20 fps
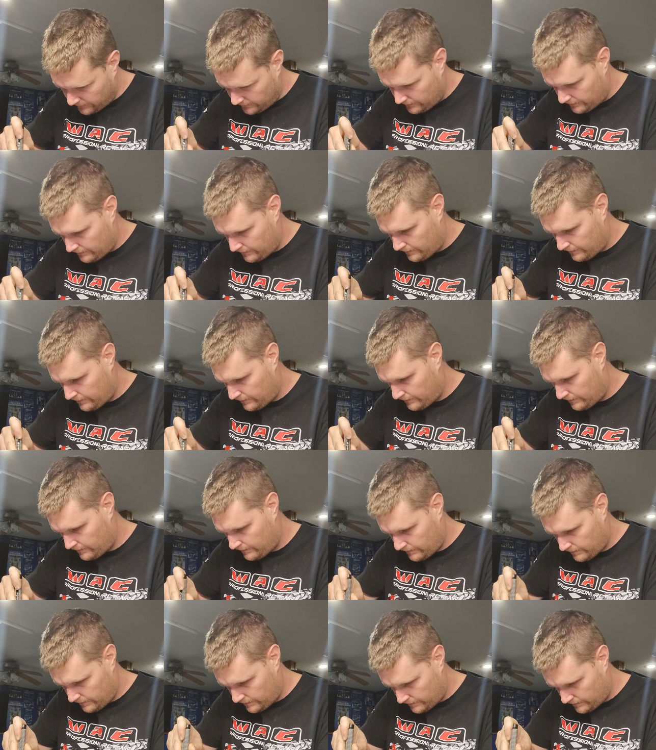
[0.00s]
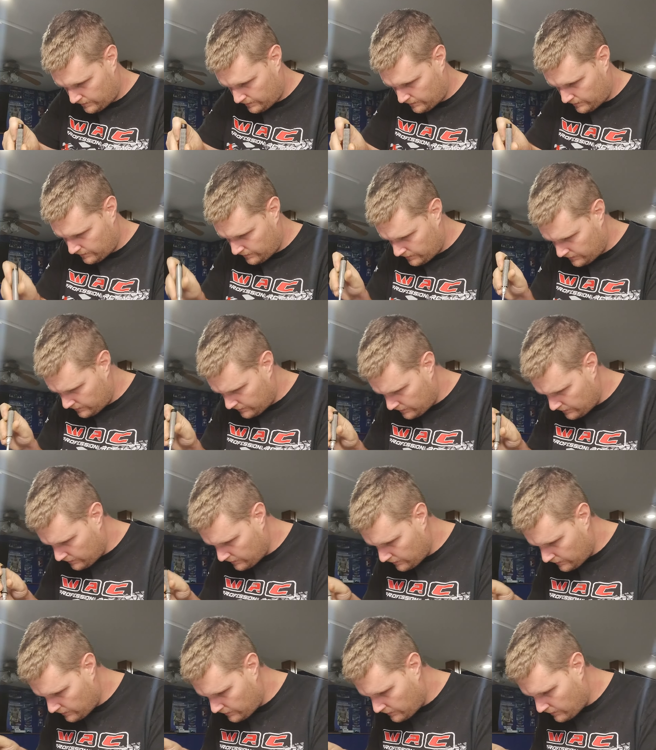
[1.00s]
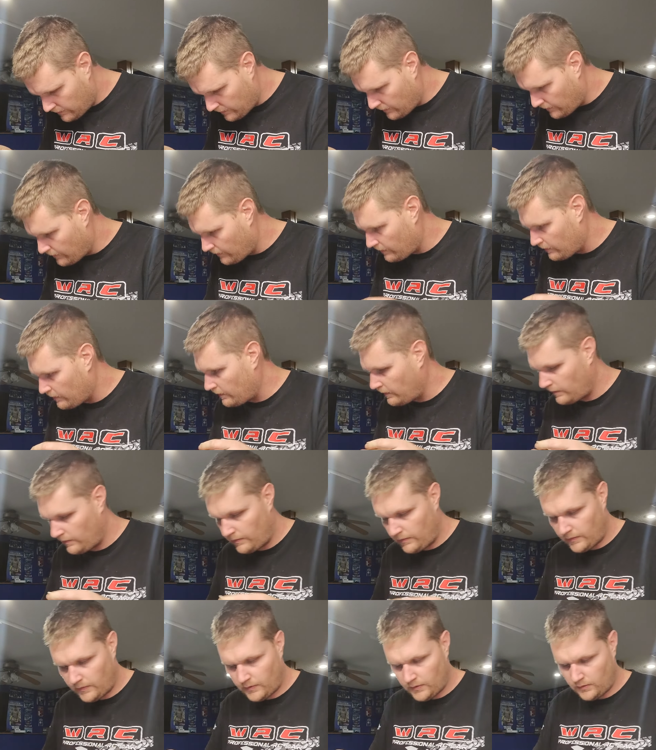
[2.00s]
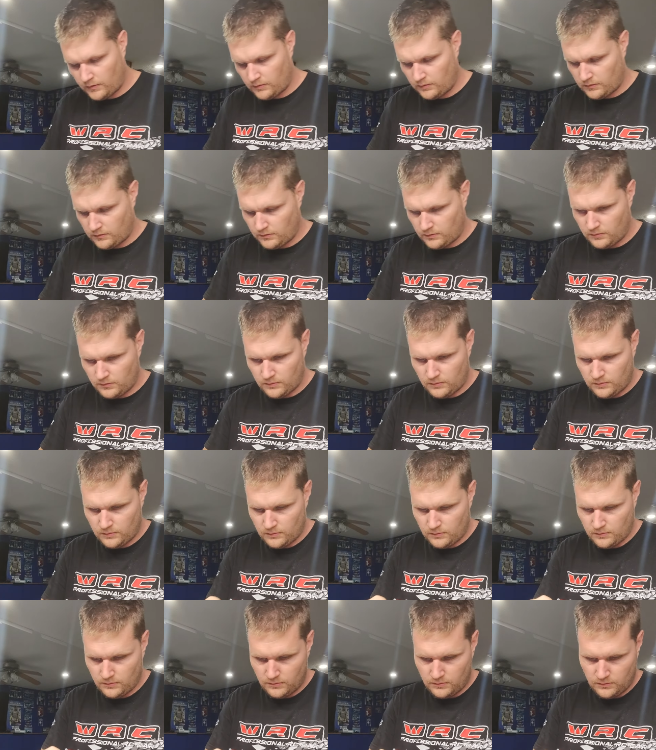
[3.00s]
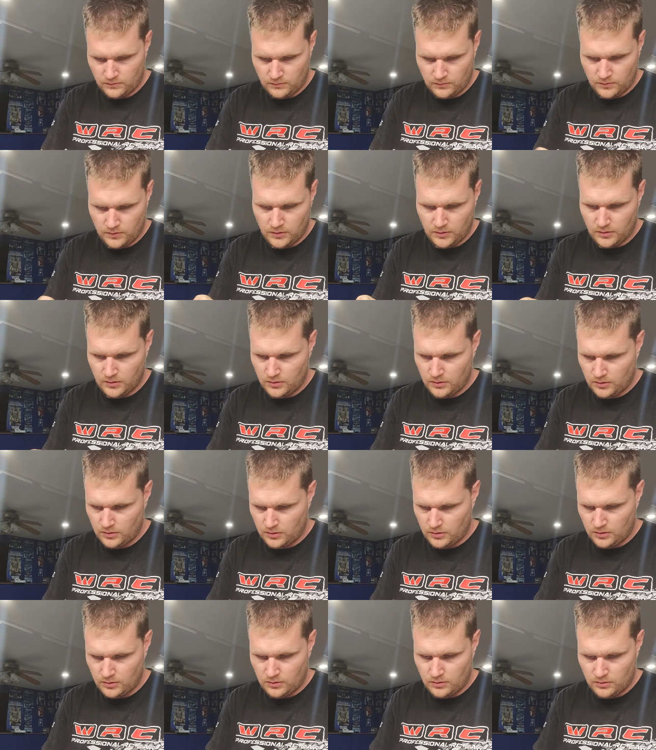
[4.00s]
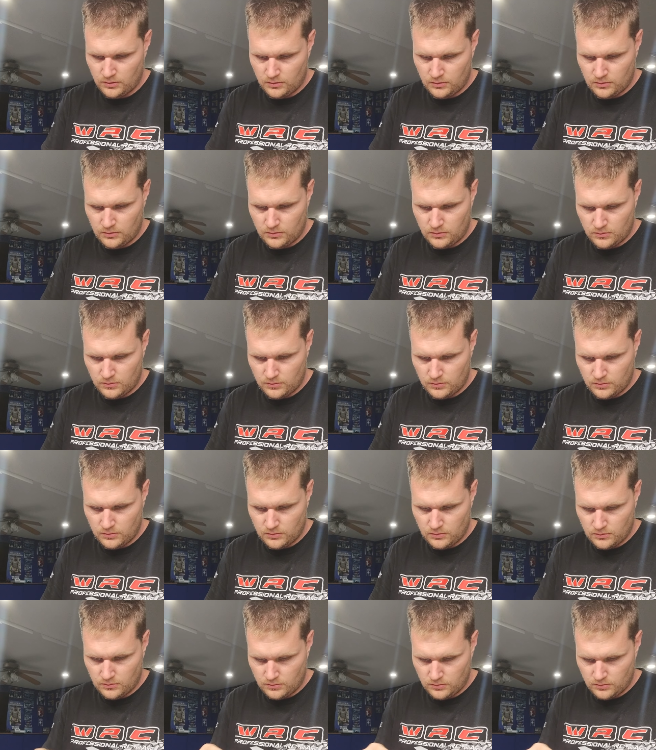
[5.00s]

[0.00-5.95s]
(no one is talking)